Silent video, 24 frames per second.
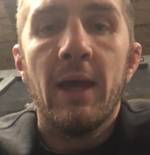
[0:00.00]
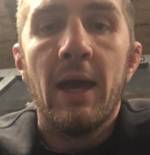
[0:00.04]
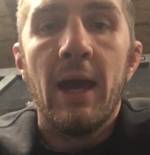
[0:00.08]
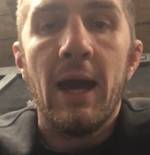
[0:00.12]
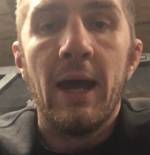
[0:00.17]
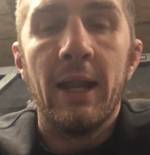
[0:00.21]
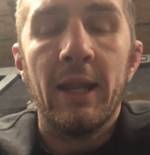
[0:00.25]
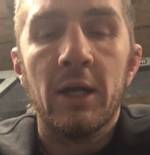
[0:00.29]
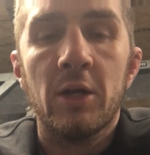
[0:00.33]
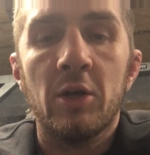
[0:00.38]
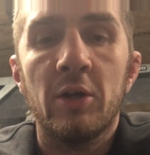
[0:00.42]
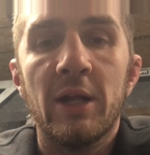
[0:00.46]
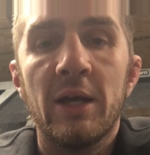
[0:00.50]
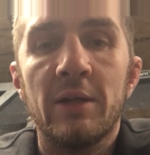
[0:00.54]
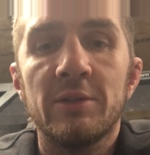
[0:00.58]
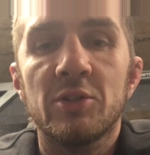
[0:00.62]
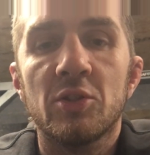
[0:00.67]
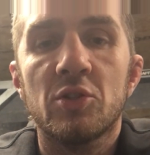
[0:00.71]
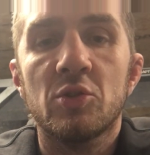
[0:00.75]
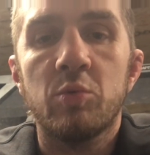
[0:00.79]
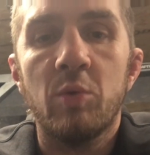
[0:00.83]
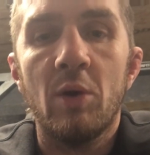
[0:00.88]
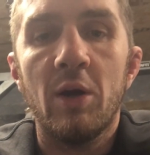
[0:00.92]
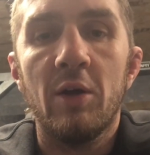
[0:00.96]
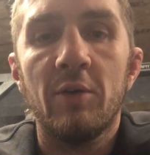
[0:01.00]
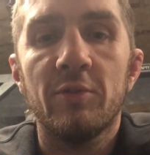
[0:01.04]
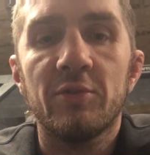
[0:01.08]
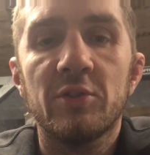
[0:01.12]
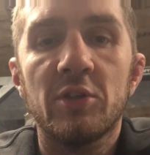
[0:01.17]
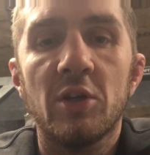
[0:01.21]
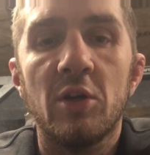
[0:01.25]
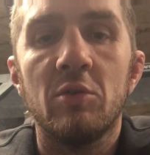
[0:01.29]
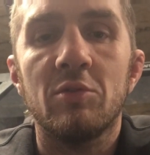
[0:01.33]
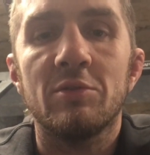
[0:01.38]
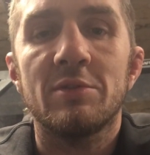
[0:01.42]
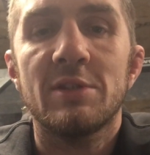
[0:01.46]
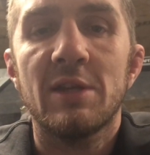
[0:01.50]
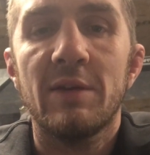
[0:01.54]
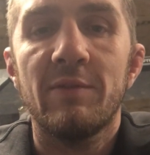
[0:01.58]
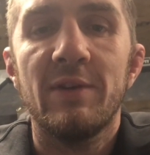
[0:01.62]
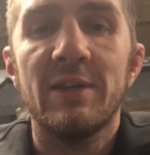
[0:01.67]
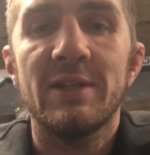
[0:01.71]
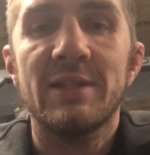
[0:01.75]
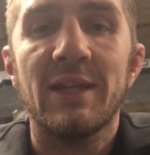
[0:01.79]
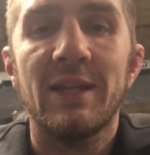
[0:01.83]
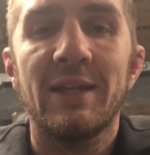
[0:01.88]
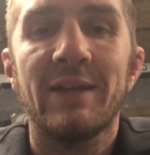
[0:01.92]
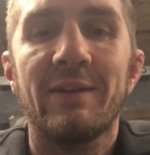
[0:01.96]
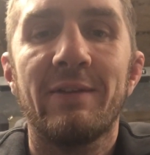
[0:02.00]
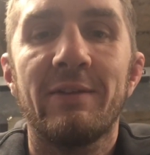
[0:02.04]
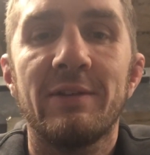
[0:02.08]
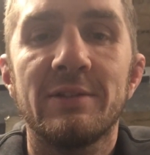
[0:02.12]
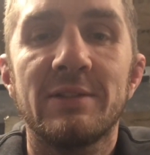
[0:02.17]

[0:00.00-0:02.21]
and I got down to 12 stone, 77,